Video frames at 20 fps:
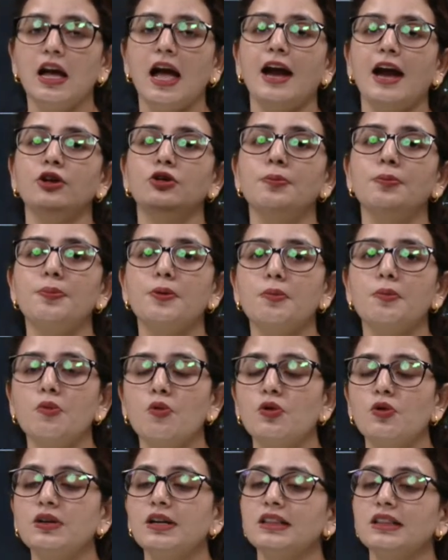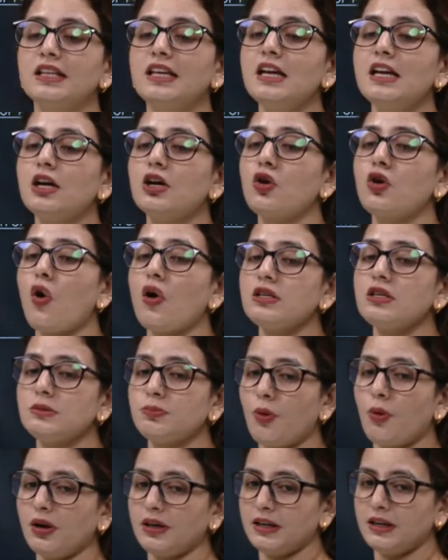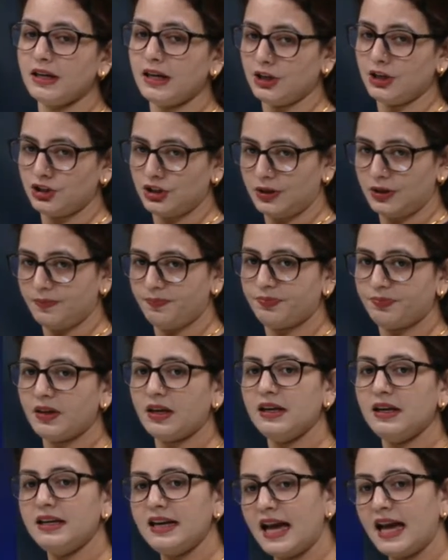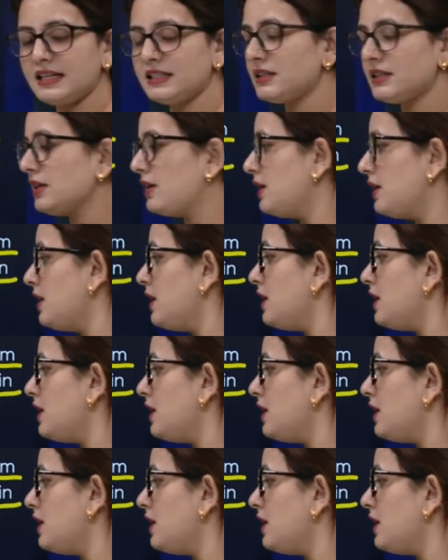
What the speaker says: and to promote the cross pollination. Next,